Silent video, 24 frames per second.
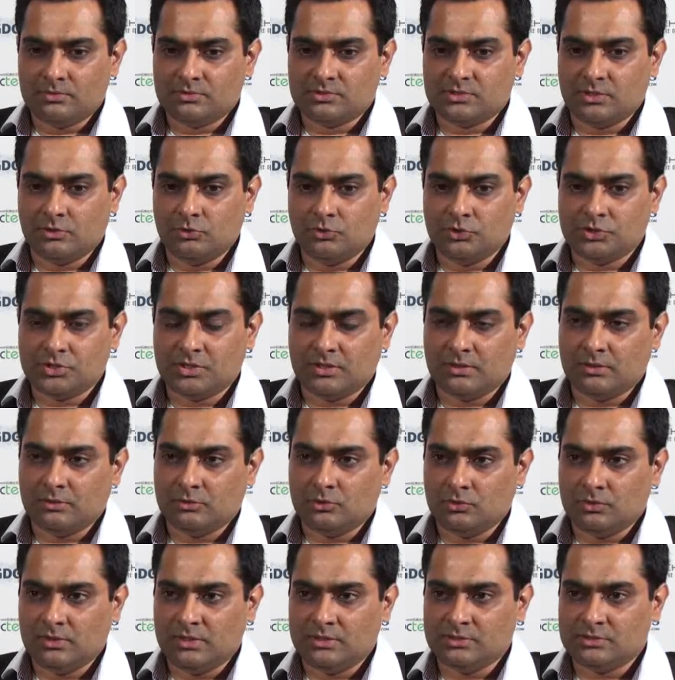solution
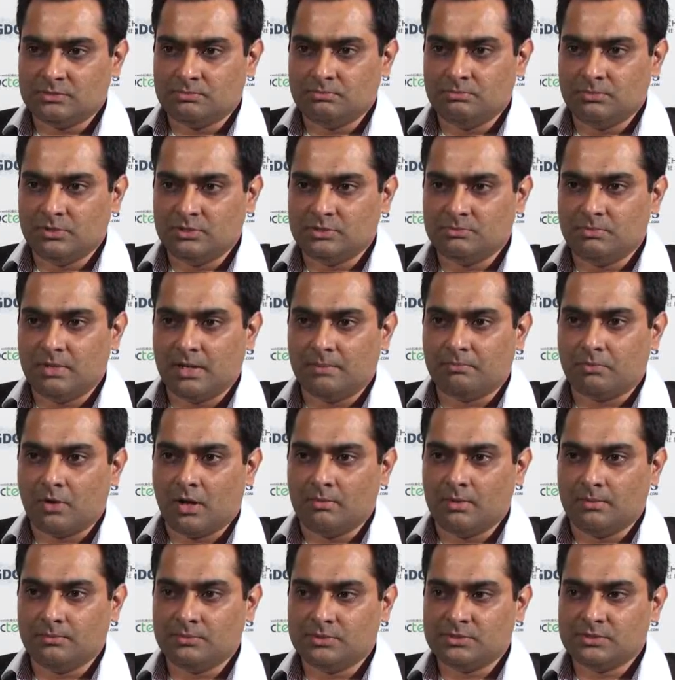to these big
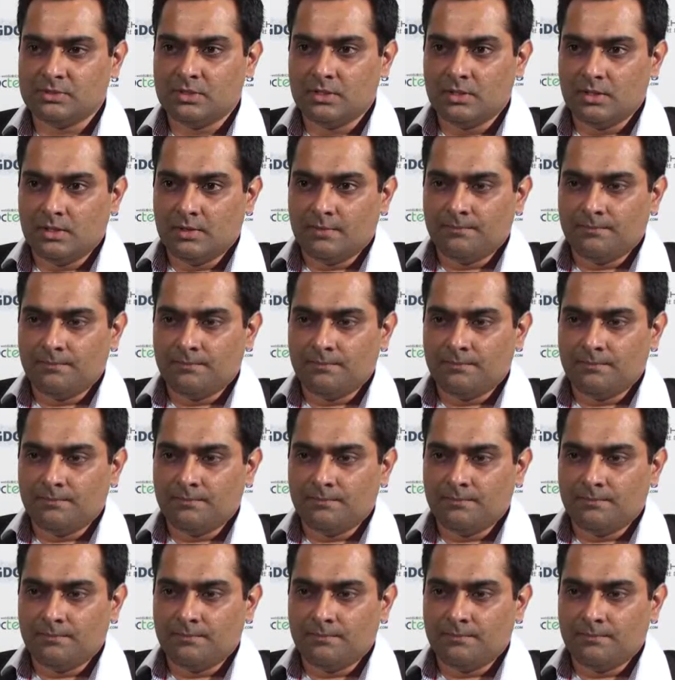problems.